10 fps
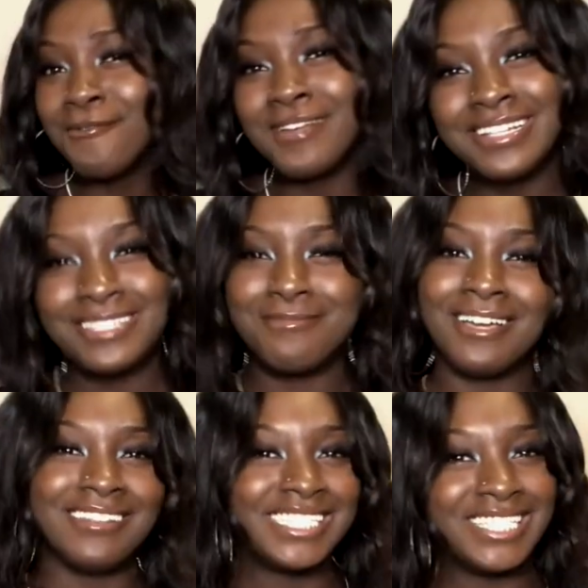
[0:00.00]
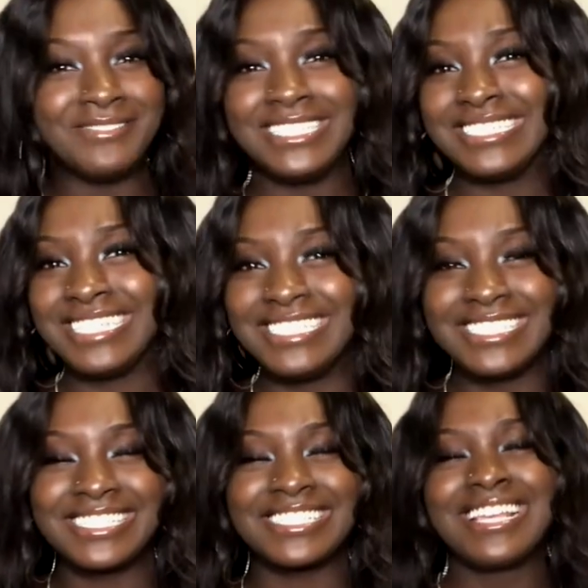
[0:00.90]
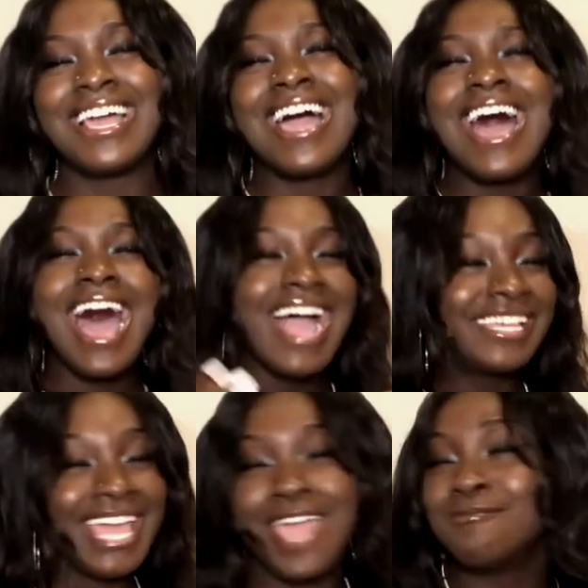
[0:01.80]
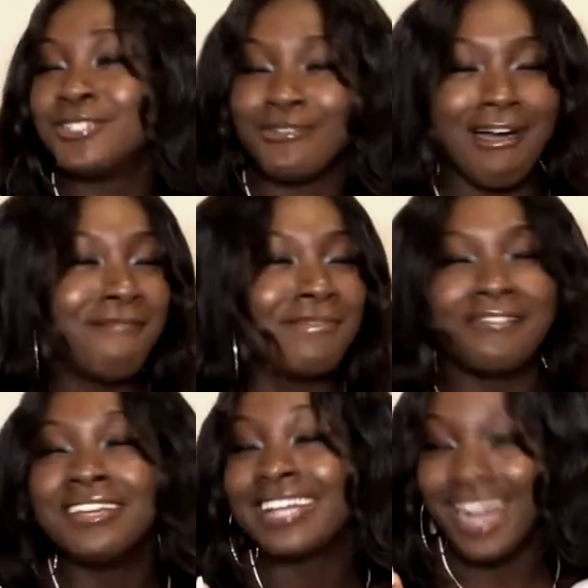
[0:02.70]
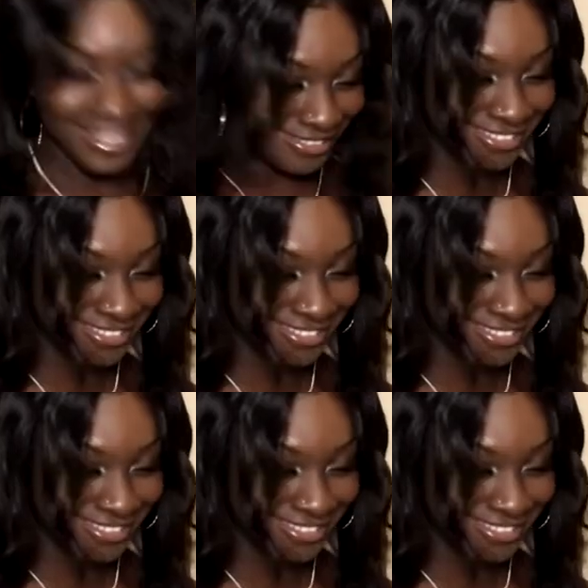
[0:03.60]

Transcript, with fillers: been wanting to be on TV since I came to America,